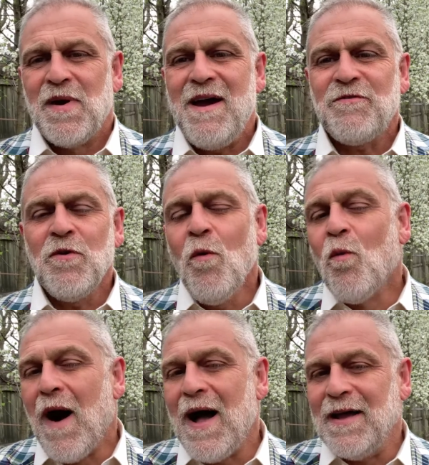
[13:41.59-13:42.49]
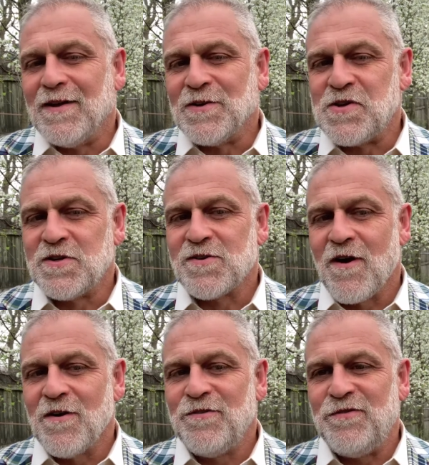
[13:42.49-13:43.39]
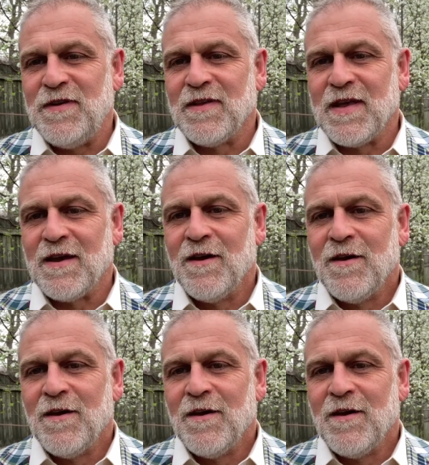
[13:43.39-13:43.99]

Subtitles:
after a while, she started feeling